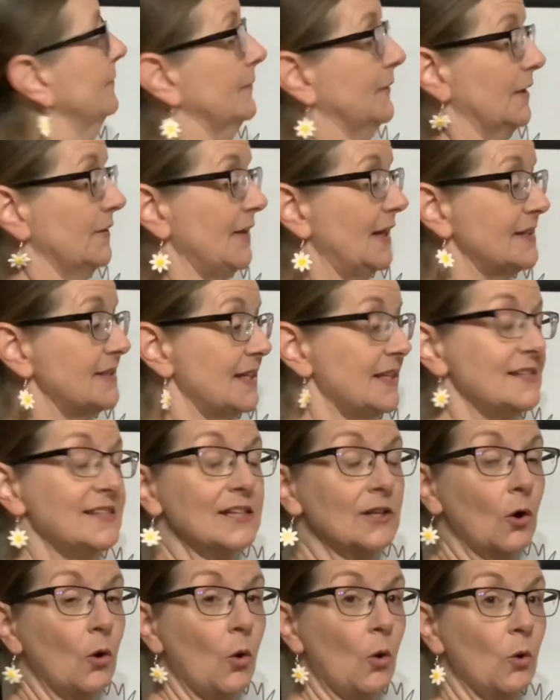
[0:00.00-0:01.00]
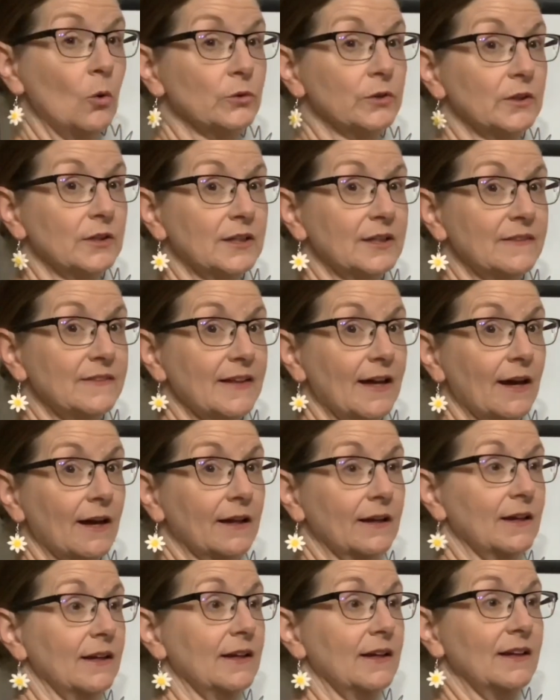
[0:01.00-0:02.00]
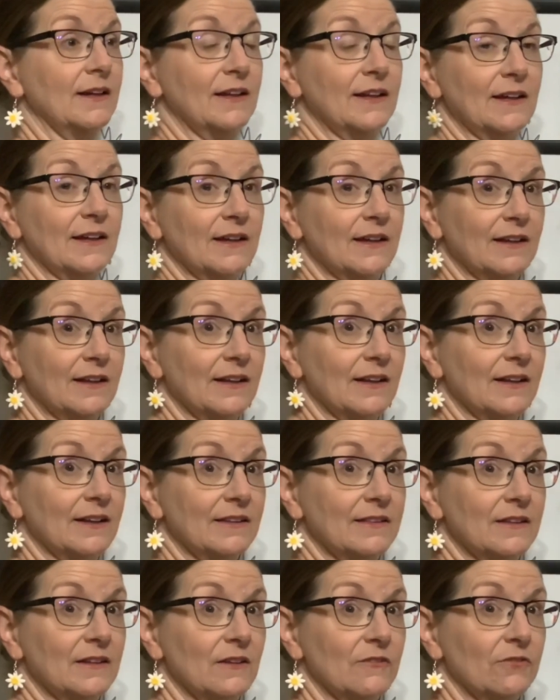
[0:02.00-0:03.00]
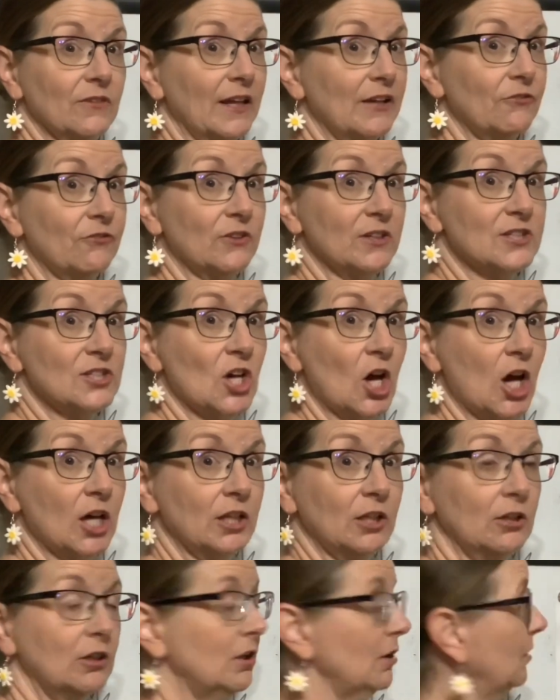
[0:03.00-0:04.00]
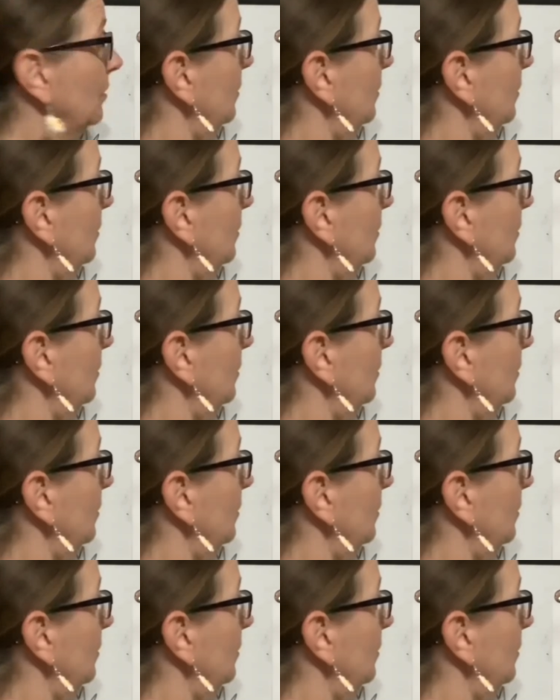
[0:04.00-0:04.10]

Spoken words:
that's easy to hold. Look at that. Like for a toddler,